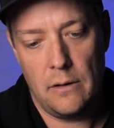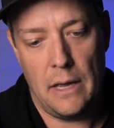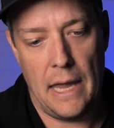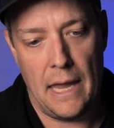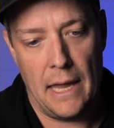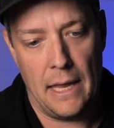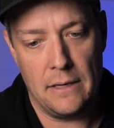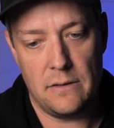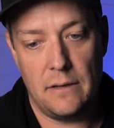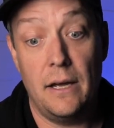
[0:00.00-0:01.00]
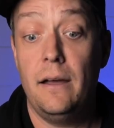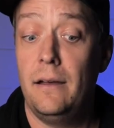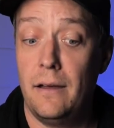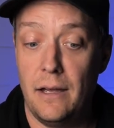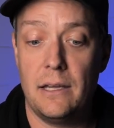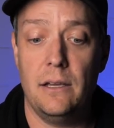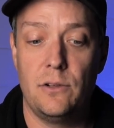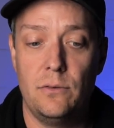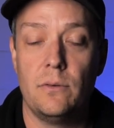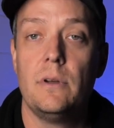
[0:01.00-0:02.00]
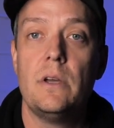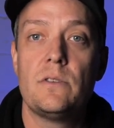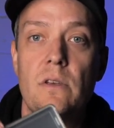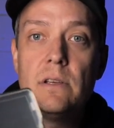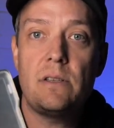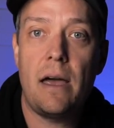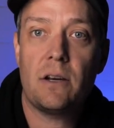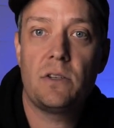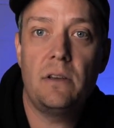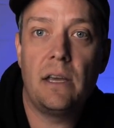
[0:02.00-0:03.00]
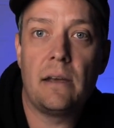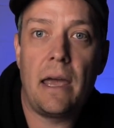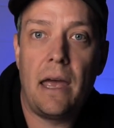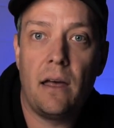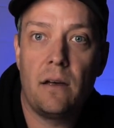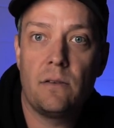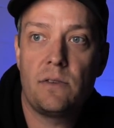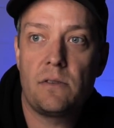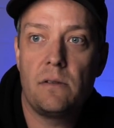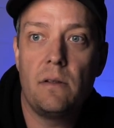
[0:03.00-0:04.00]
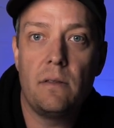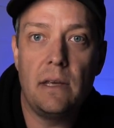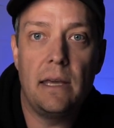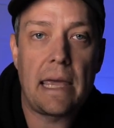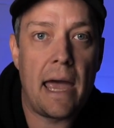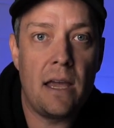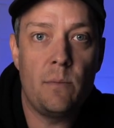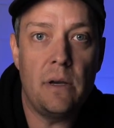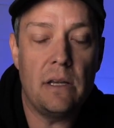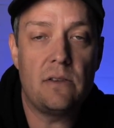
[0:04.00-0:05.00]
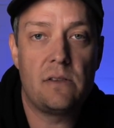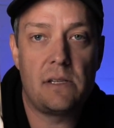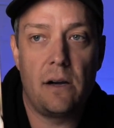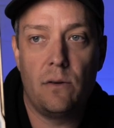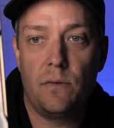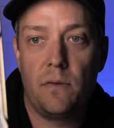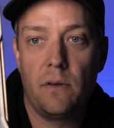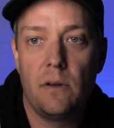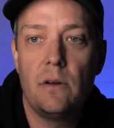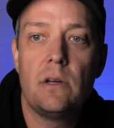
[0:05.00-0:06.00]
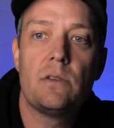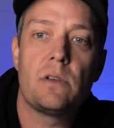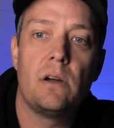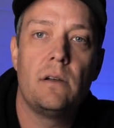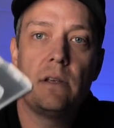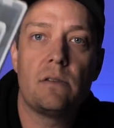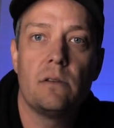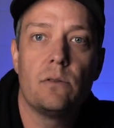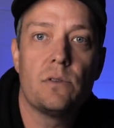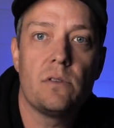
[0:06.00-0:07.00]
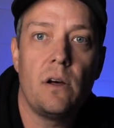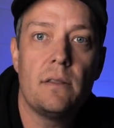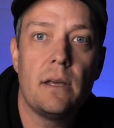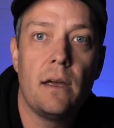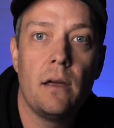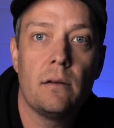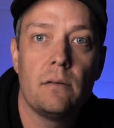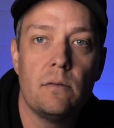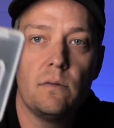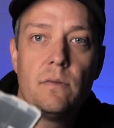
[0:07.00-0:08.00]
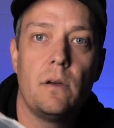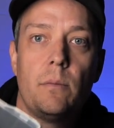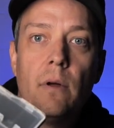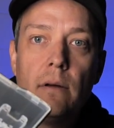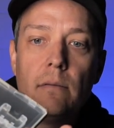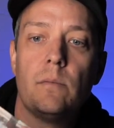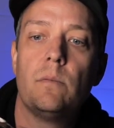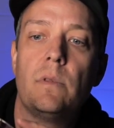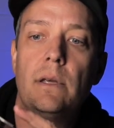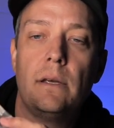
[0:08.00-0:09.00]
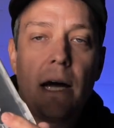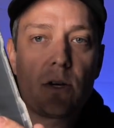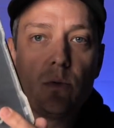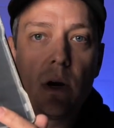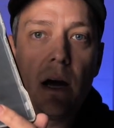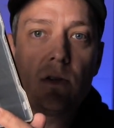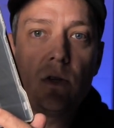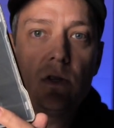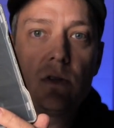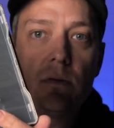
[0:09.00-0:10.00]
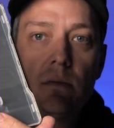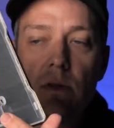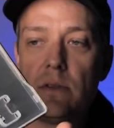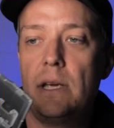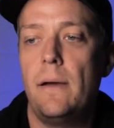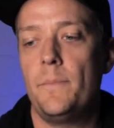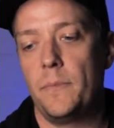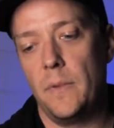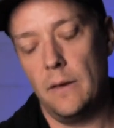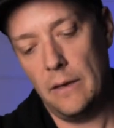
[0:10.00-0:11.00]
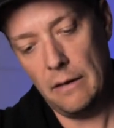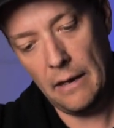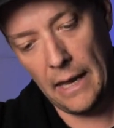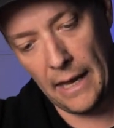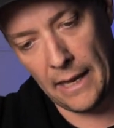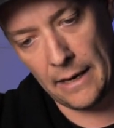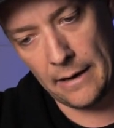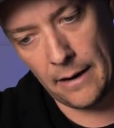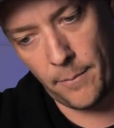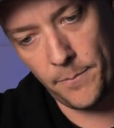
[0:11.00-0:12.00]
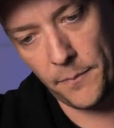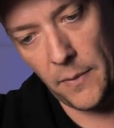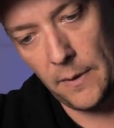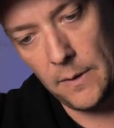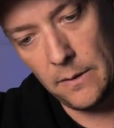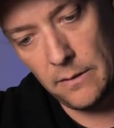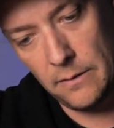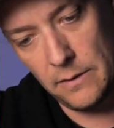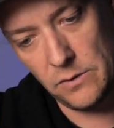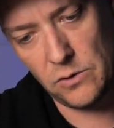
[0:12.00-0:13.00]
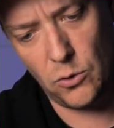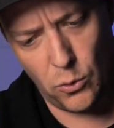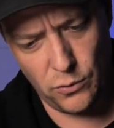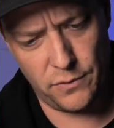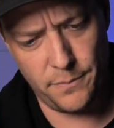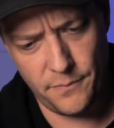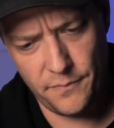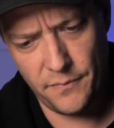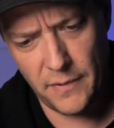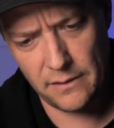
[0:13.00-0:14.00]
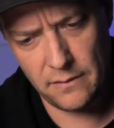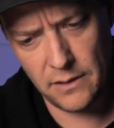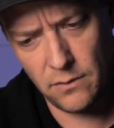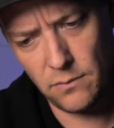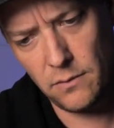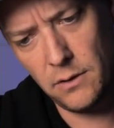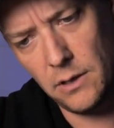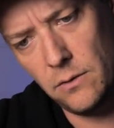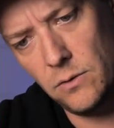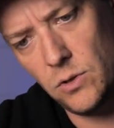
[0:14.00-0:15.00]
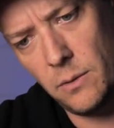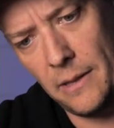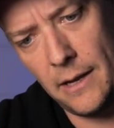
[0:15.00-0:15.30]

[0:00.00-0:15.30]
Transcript: And, okay, cool. So this actually can house the game itself. So there's a little slot there for the actual cartridge, just here. And this looks awesome. Like they've done a really good job of